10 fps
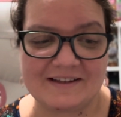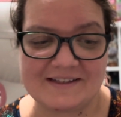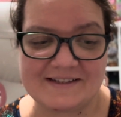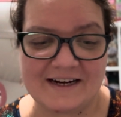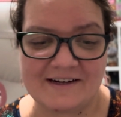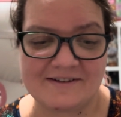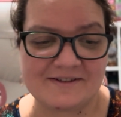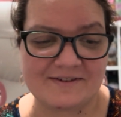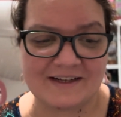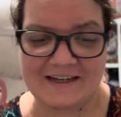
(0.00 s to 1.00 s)
dyer is
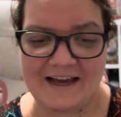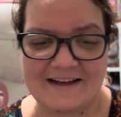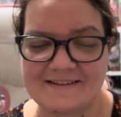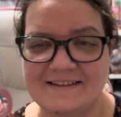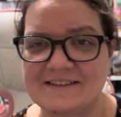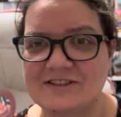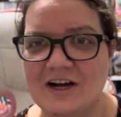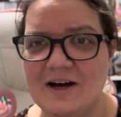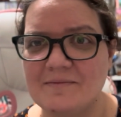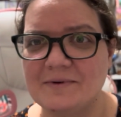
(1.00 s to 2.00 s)
doing an excellent
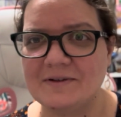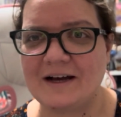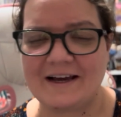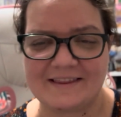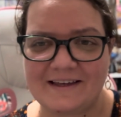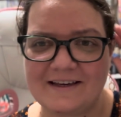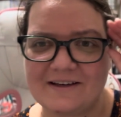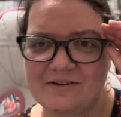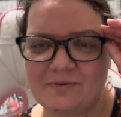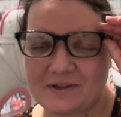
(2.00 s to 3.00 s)
job, I
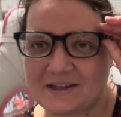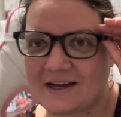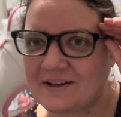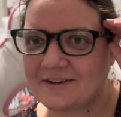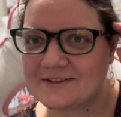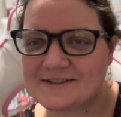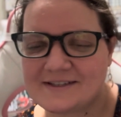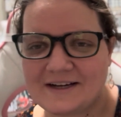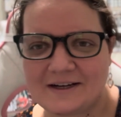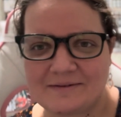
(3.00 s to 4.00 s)
think, with the colors.
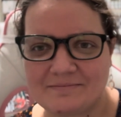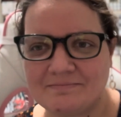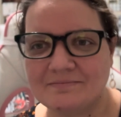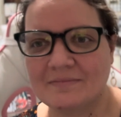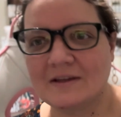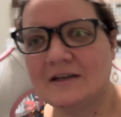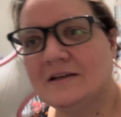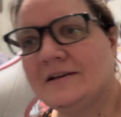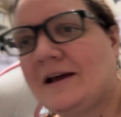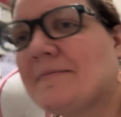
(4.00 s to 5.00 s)
I
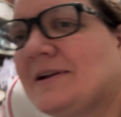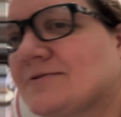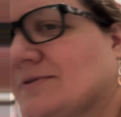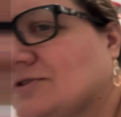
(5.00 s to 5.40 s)
might as well